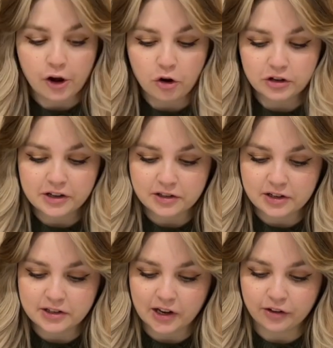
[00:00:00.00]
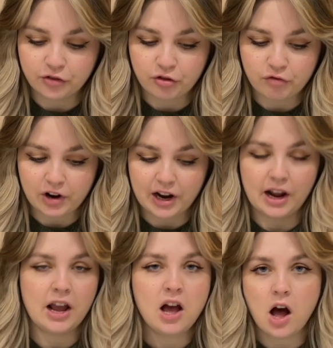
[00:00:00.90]
got these in a size
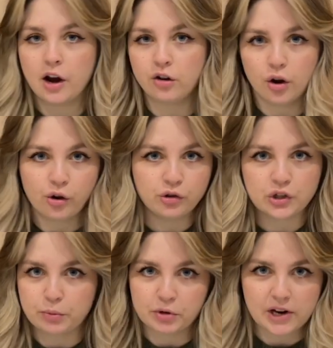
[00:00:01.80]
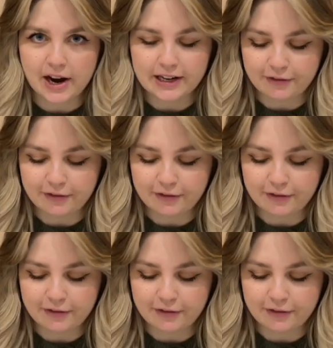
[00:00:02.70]
3. I know, super tiny